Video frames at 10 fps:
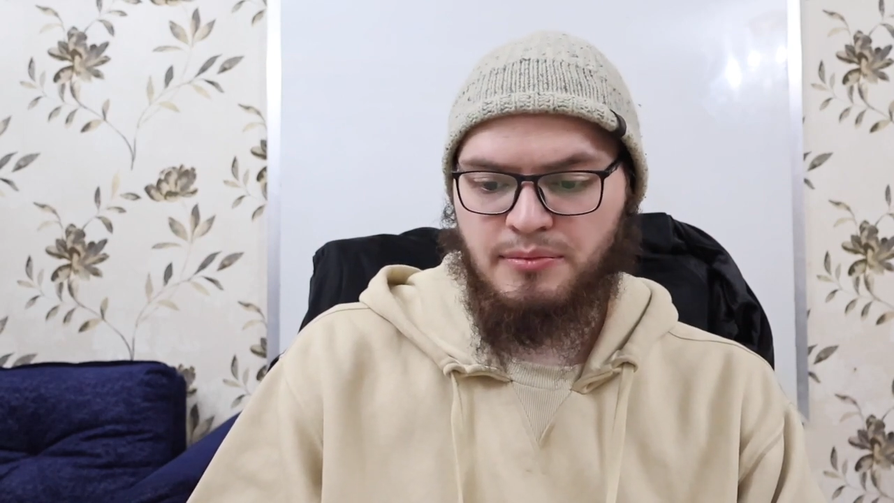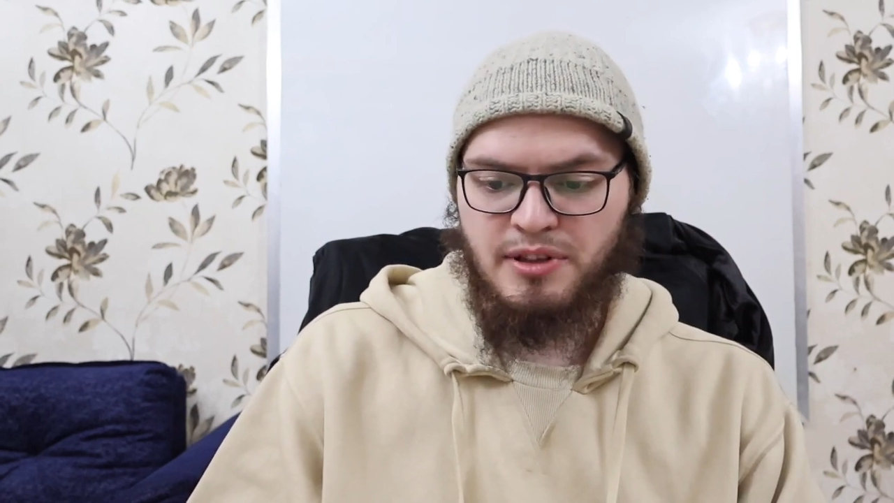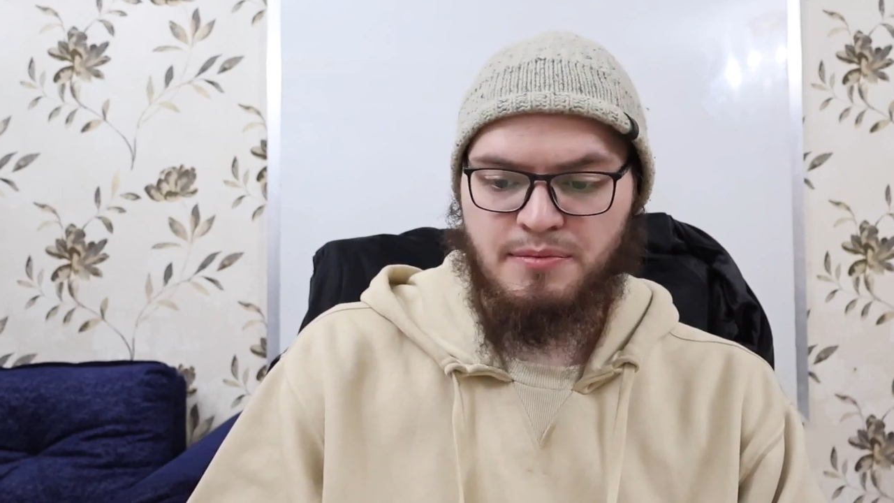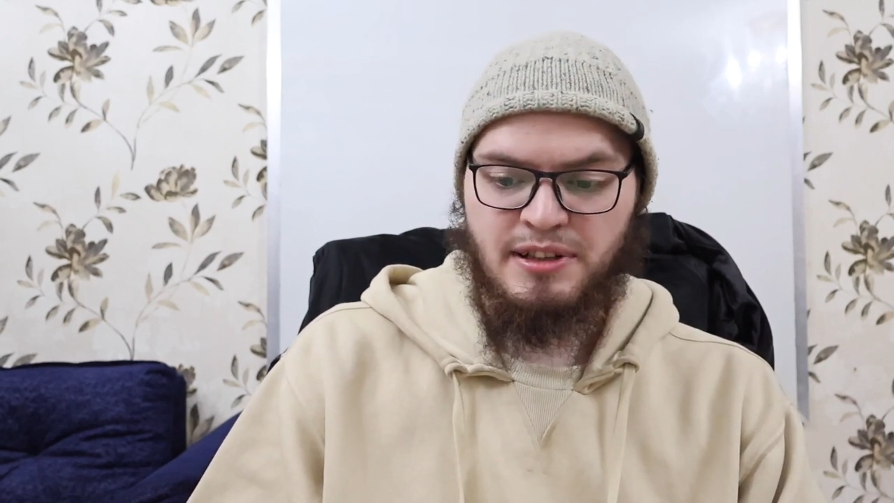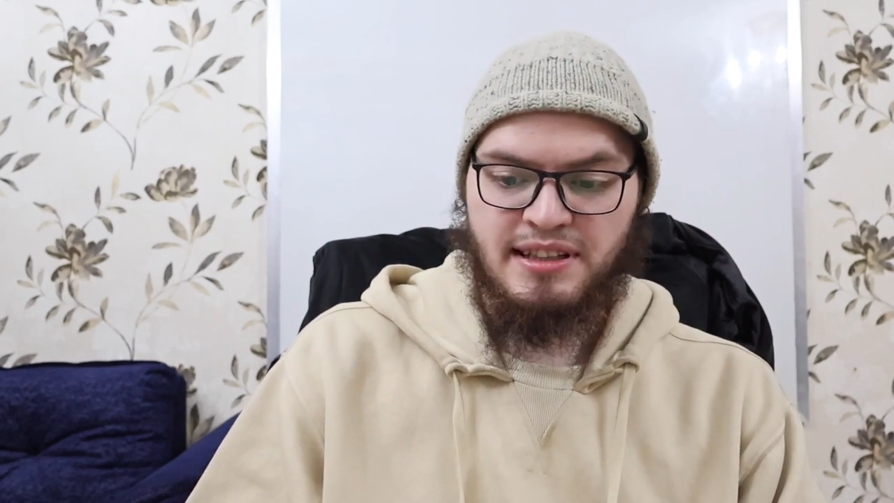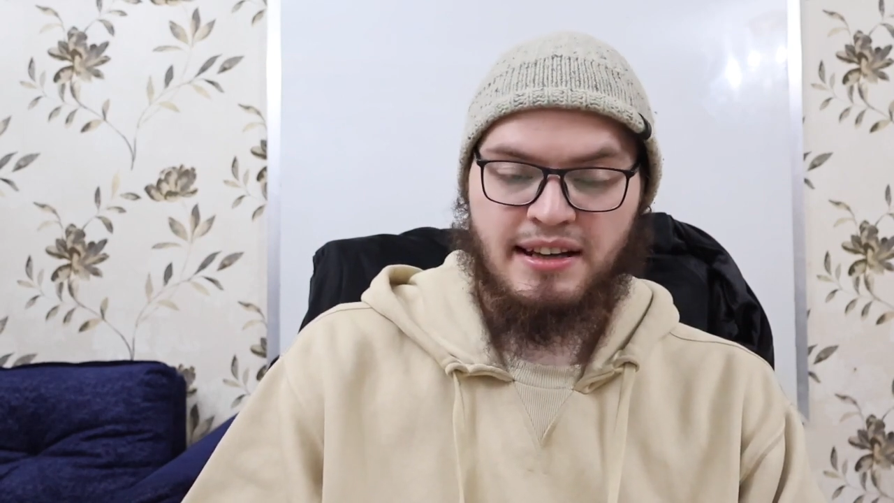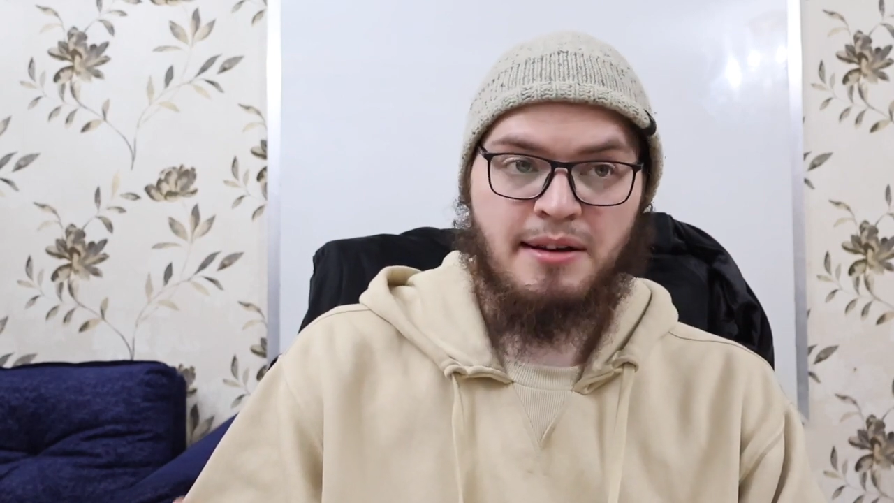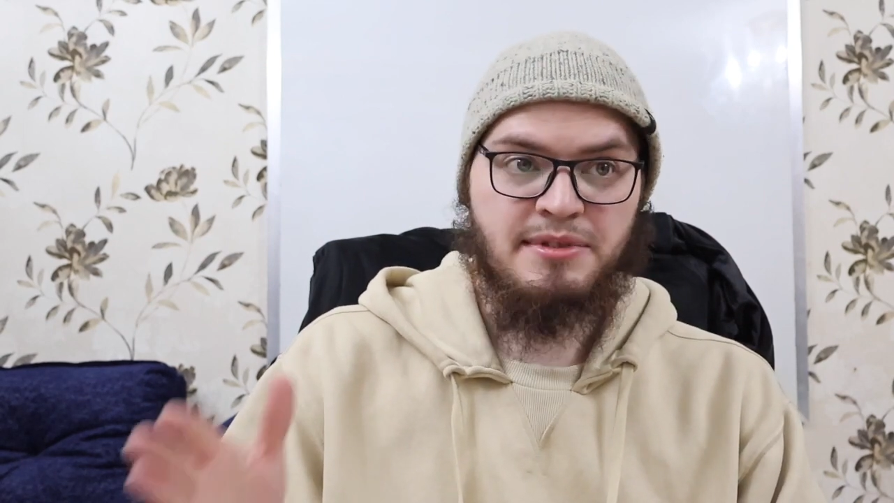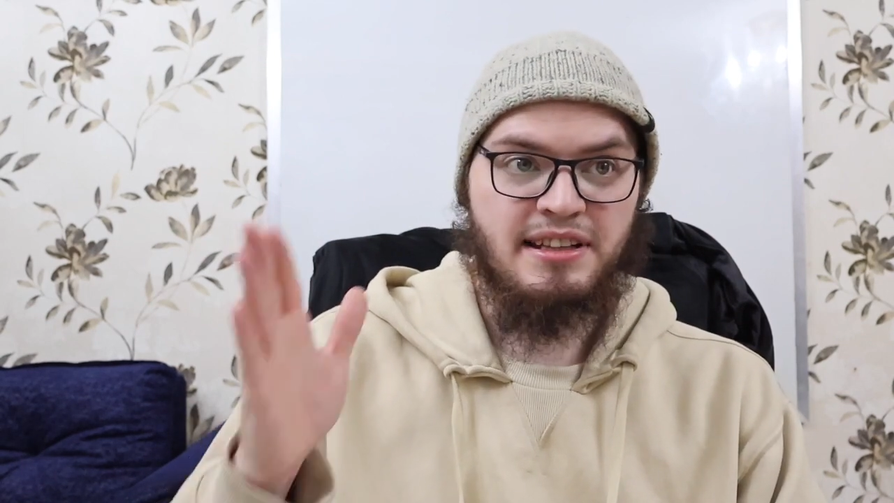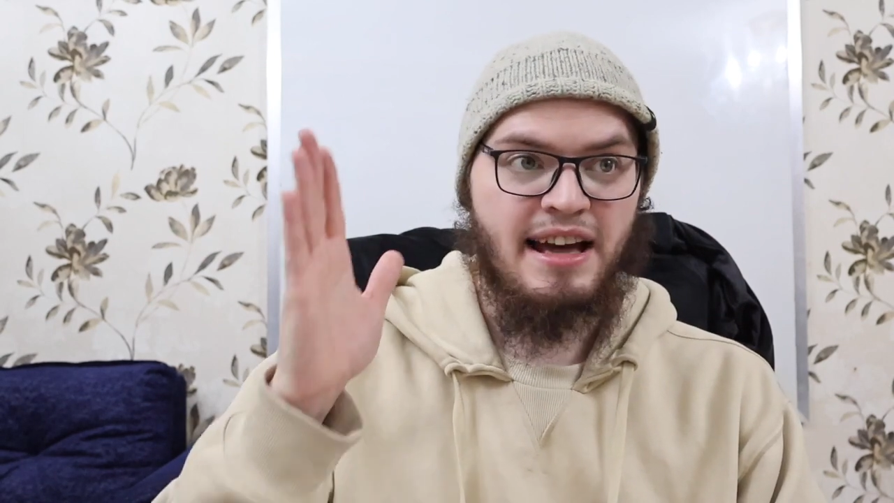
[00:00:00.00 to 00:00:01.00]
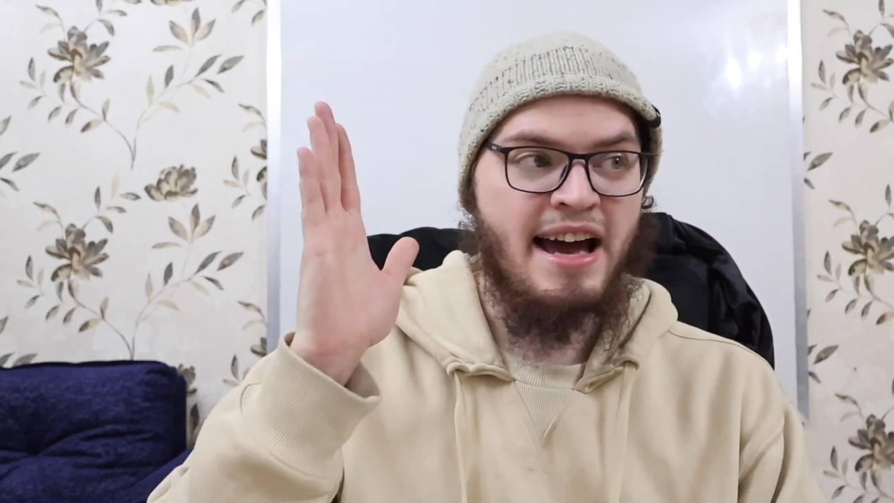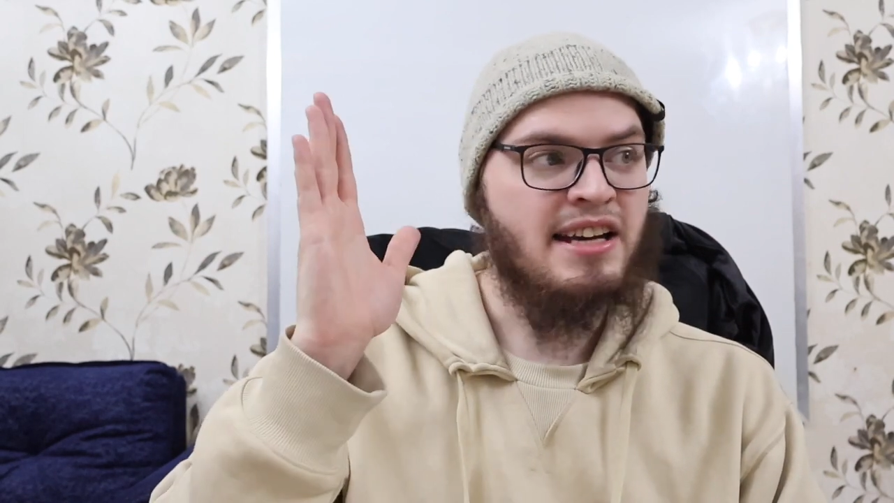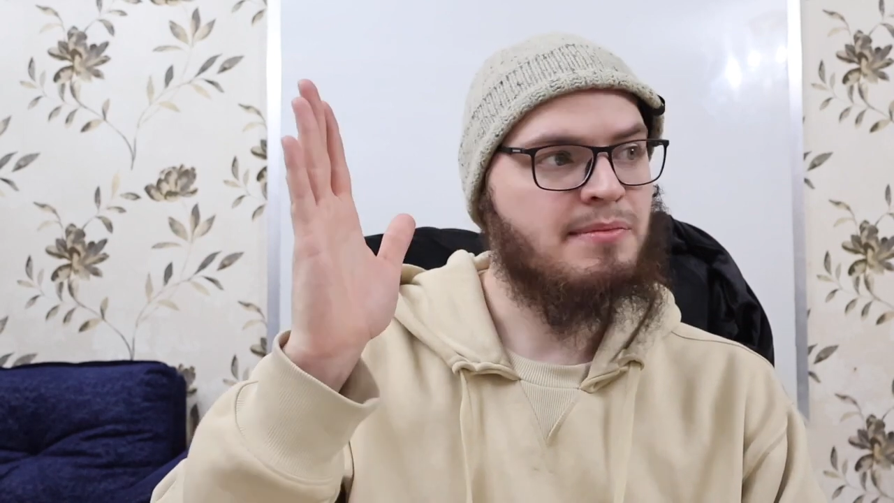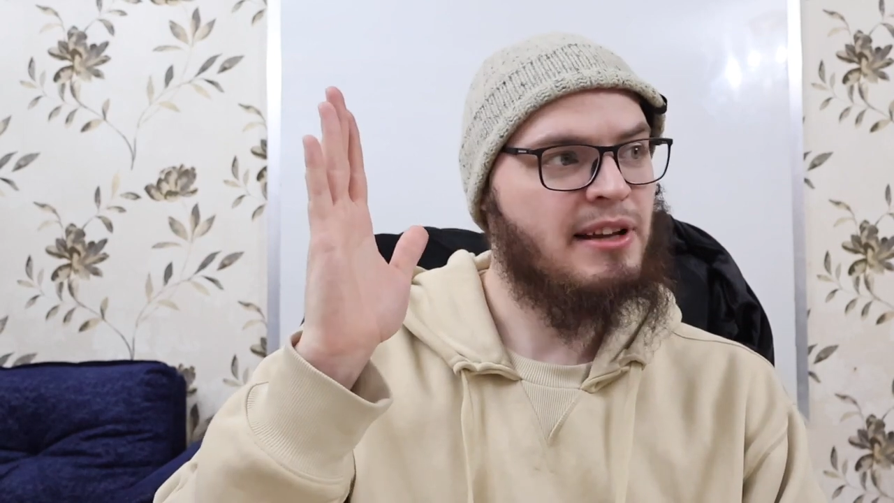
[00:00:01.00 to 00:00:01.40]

which means it comes to the highest